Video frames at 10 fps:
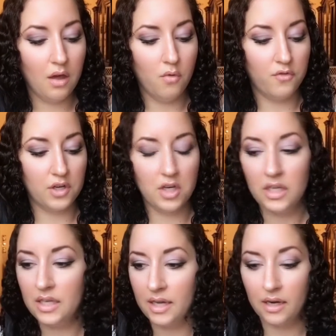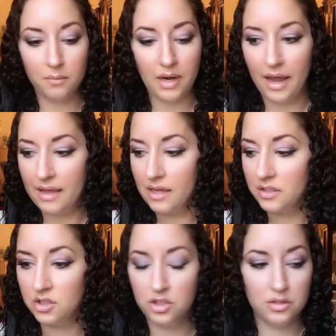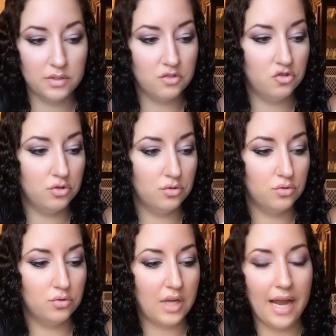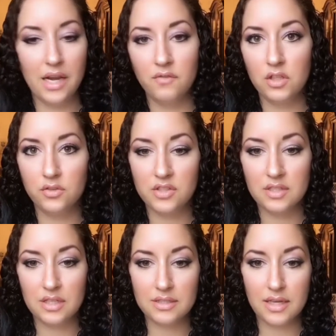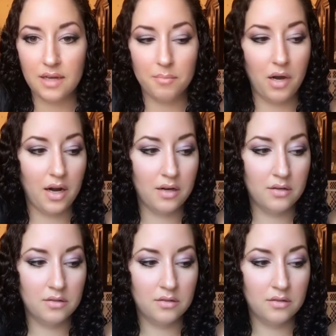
For curly hair, what I like to do is do kind of a loose zigzag part.